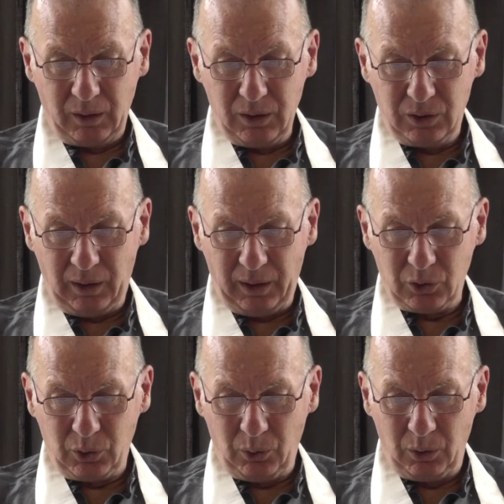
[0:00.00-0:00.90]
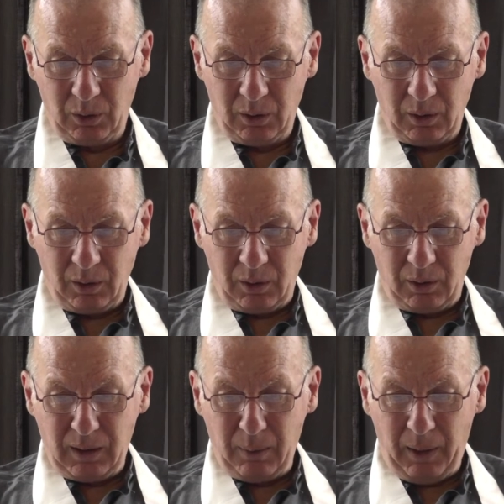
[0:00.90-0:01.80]
Intellectual,
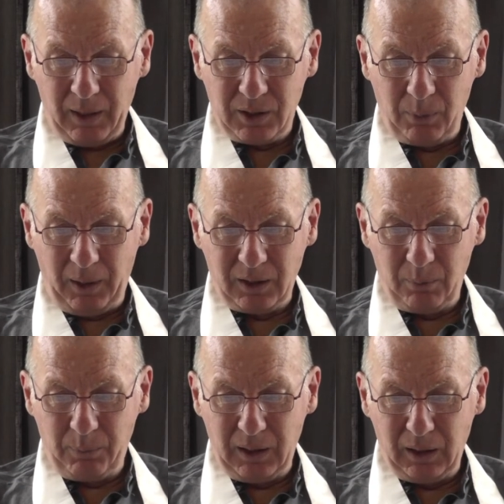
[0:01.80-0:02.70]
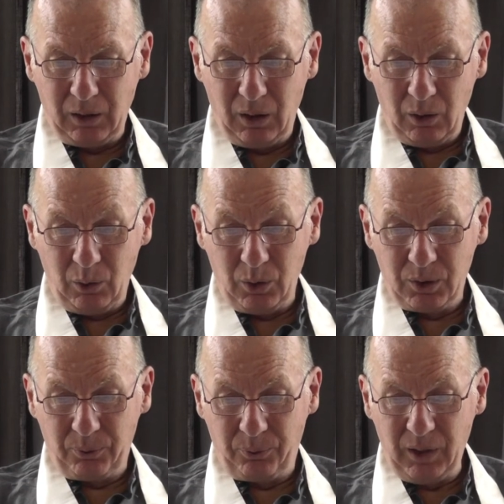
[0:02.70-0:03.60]
the emancipated being who
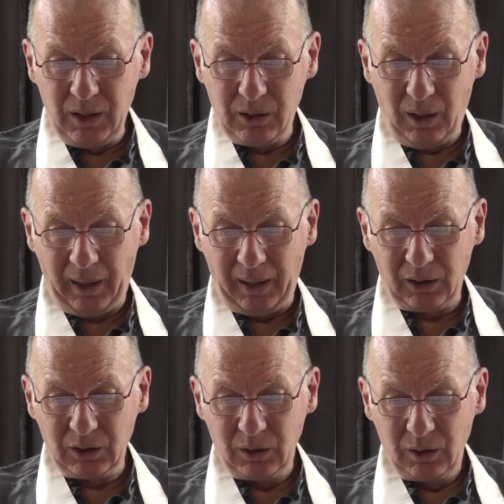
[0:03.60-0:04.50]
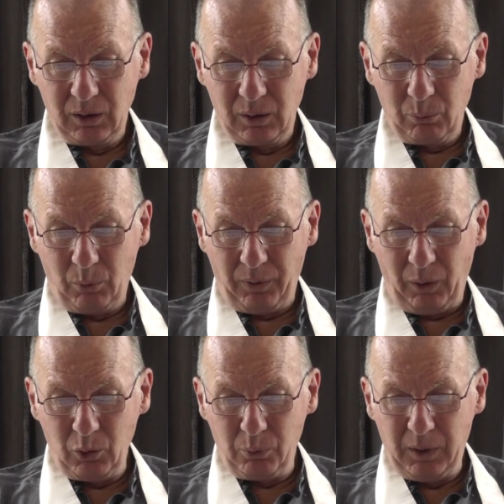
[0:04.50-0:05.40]
is free to act
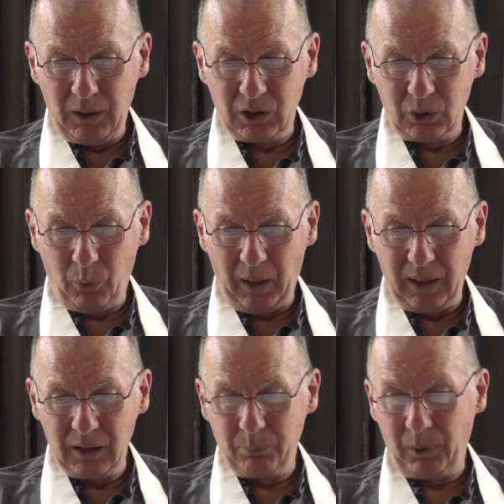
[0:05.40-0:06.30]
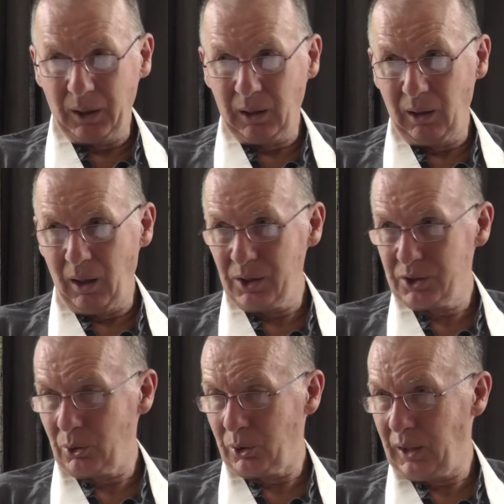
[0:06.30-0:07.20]
without being swayed by
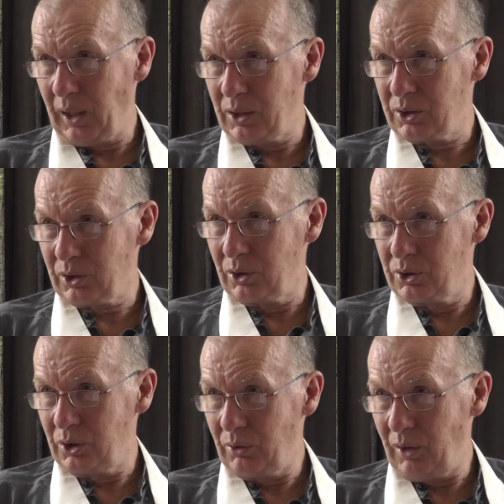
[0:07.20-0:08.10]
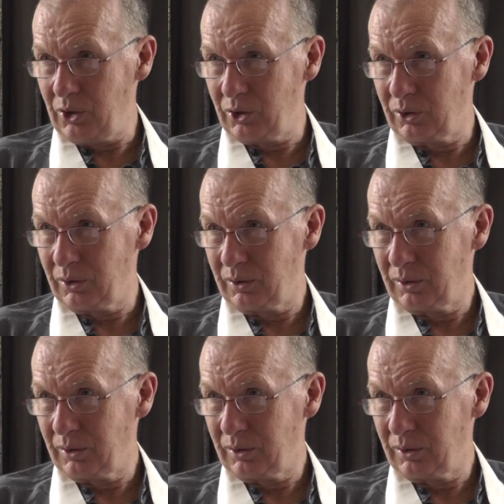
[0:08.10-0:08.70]
class or caste consideration.